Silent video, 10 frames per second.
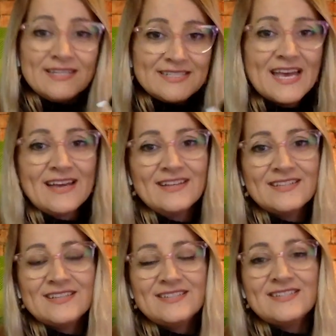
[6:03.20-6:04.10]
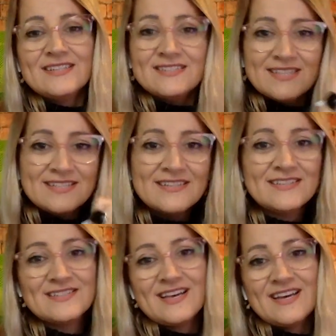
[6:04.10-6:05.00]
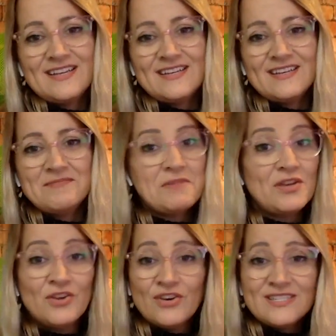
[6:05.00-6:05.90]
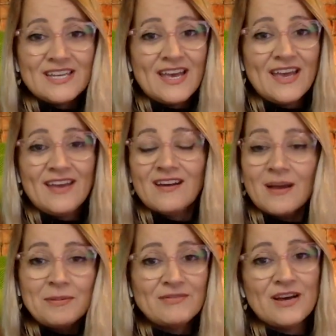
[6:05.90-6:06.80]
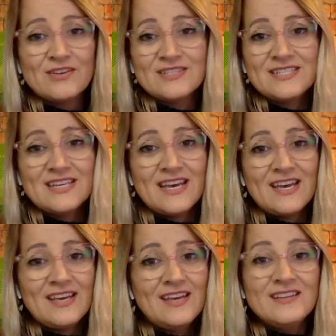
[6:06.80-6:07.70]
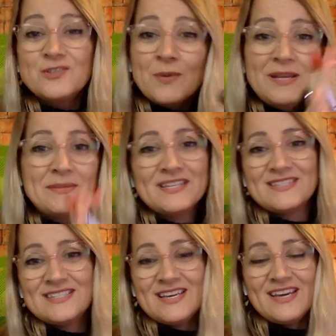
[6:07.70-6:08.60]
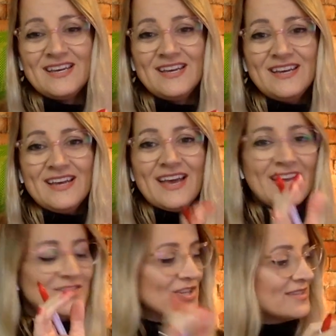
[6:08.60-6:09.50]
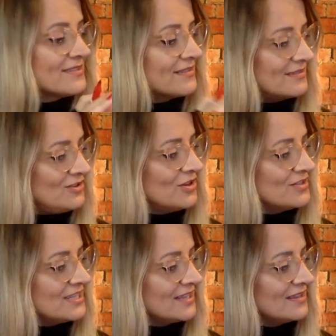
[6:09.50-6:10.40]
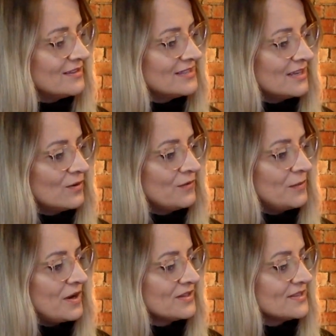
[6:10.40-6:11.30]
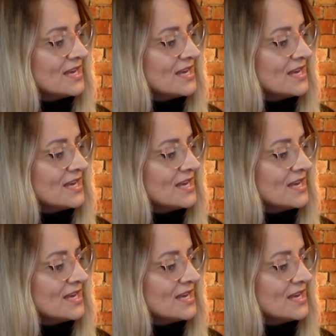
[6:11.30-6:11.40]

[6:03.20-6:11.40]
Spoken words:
tackle it, set aside, a day, a couple of hours a day, 20 minutes a day, and just, take it off the box.